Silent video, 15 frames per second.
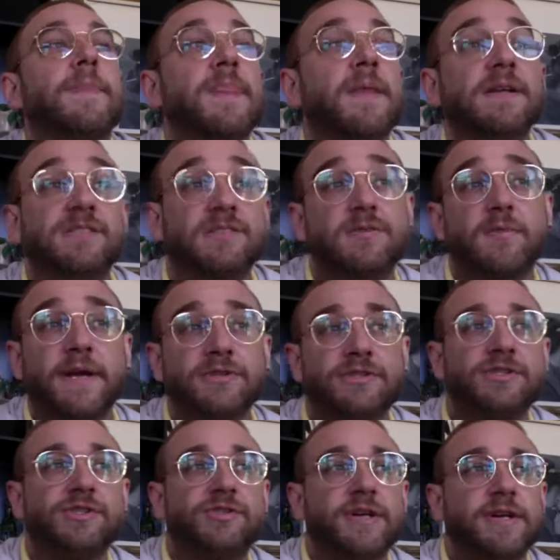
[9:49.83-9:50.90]
it's the way
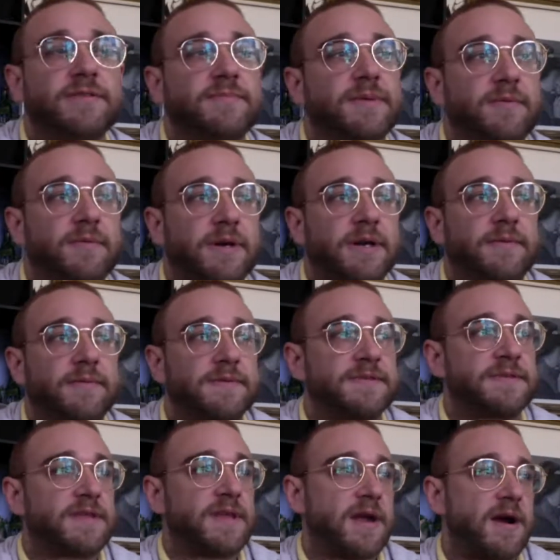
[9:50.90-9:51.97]
she treated me when I was
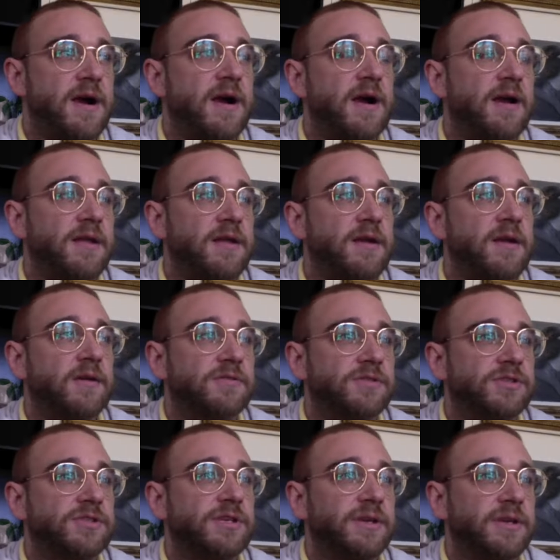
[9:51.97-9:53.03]
there.
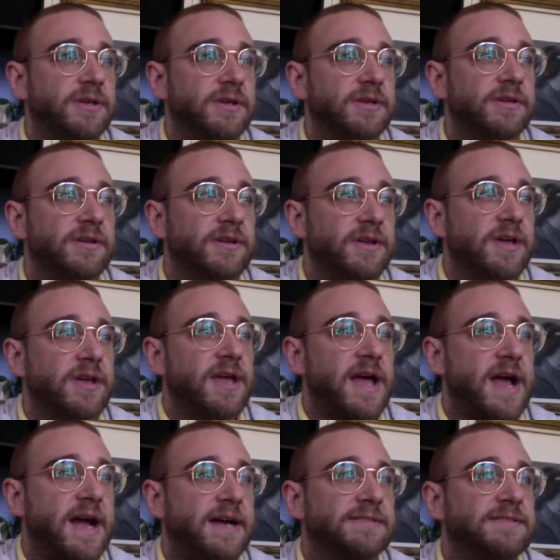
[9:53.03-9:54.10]
She
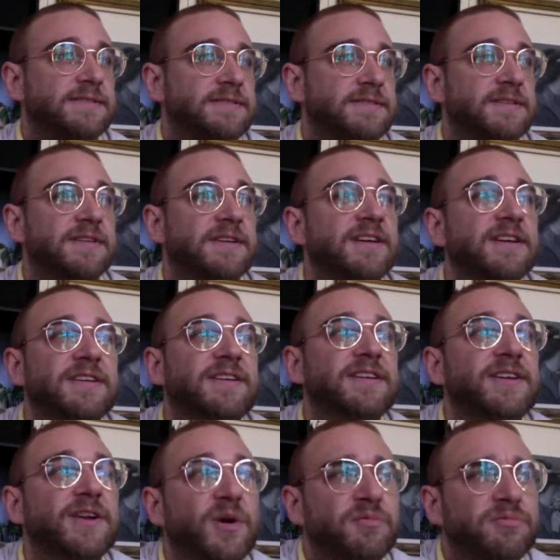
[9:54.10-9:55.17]
asked,
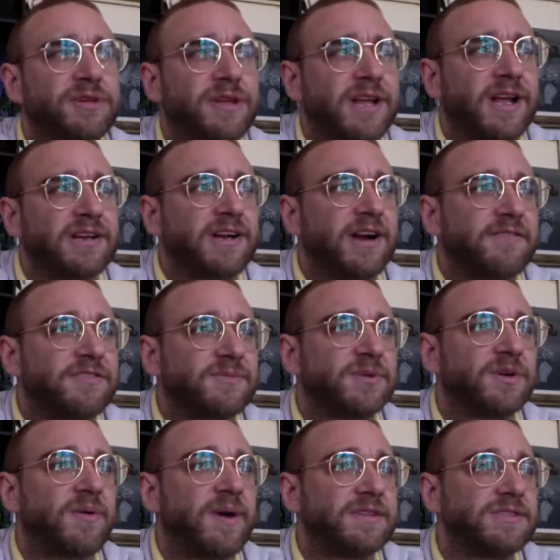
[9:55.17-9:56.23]
really uncomfortable
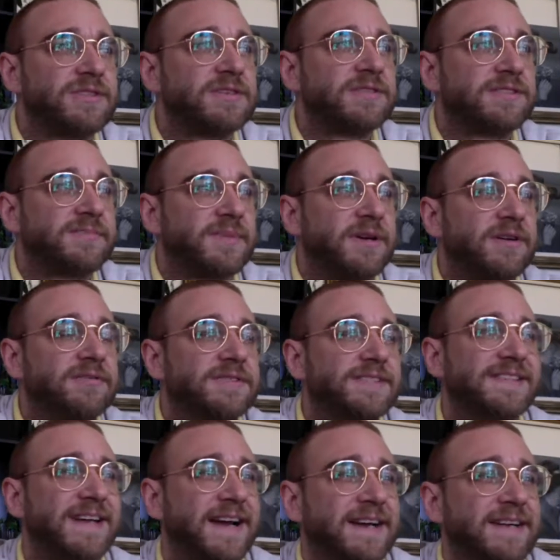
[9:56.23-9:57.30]
questions about
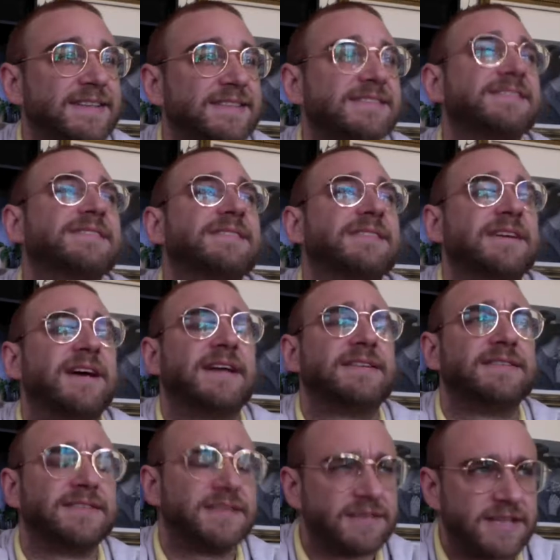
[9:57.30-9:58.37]
sex. at
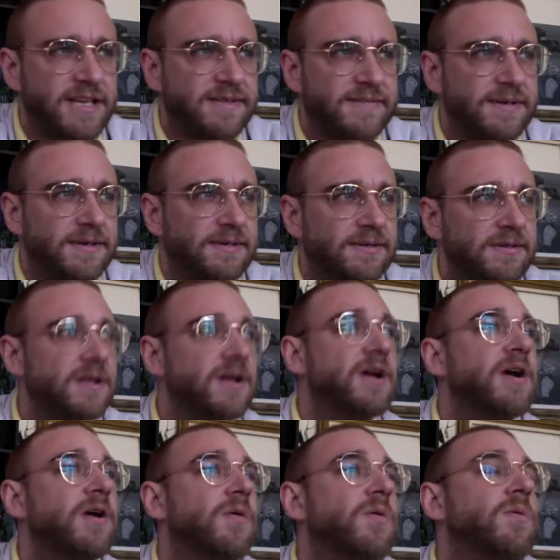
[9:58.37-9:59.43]
the dinner table,
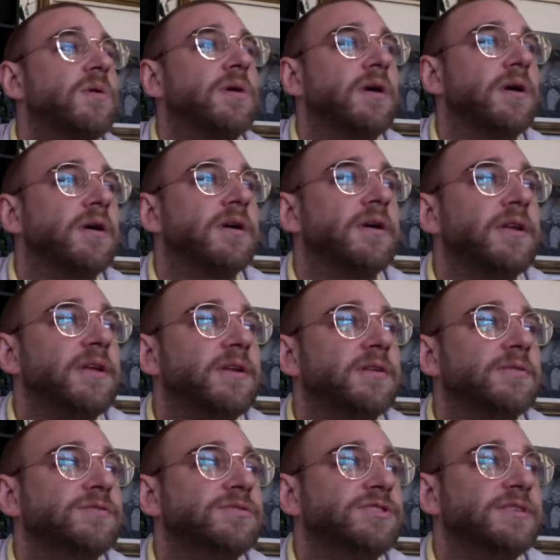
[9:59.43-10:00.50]
or
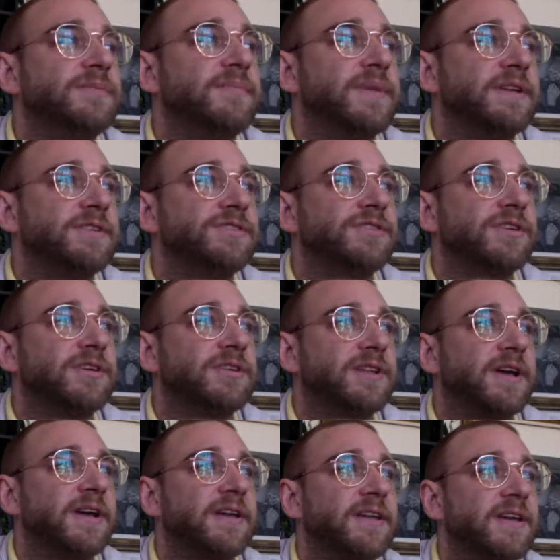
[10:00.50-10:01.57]
she made sure
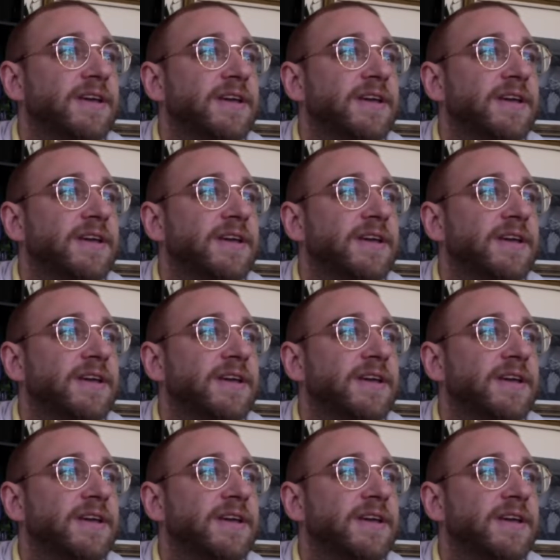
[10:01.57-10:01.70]
like